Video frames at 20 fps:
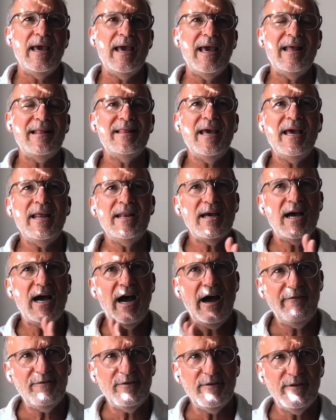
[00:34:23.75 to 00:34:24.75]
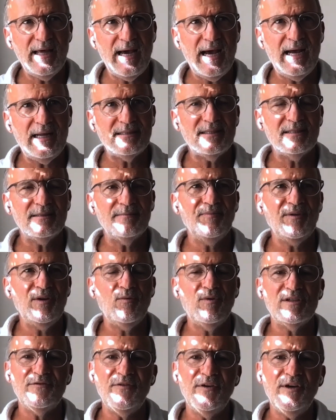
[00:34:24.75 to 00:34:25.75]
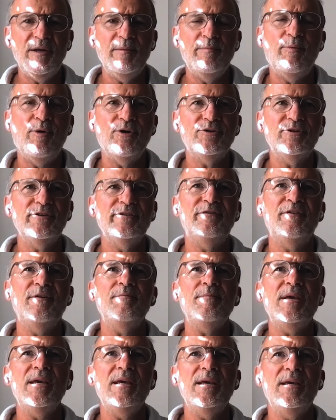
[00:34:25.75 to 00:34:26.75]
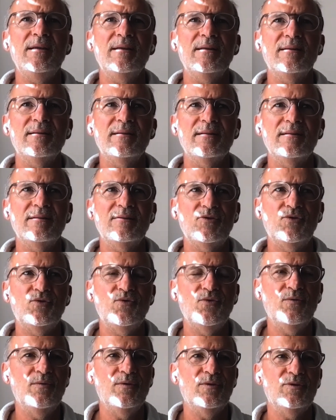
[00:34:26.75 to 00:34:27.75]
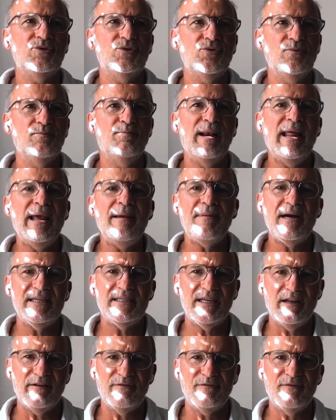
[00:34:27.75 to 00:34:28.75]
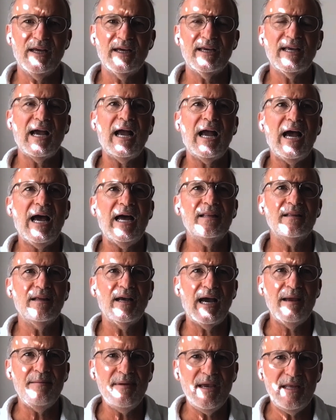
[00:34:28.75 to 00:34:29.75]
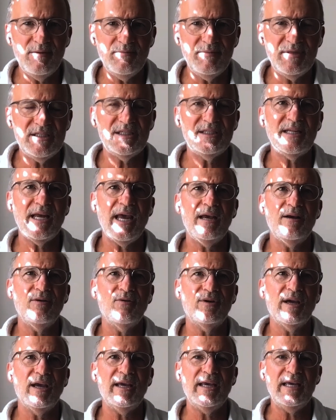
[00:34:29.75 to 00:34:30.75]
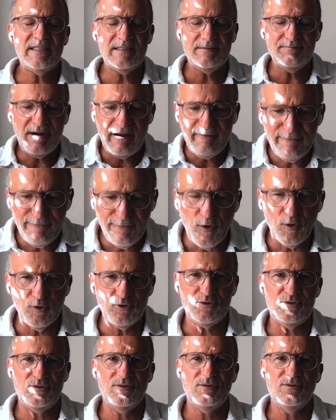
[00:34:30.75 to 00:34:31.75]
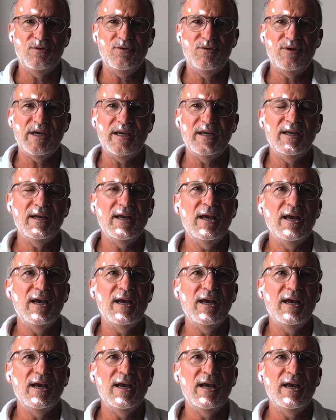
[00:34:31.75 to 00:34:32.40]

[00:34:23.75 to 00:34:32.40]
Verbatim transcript: And then after that, it was very important for me to to blame myself. Like I had I made a mistake. Okay, it's my fault. Okay,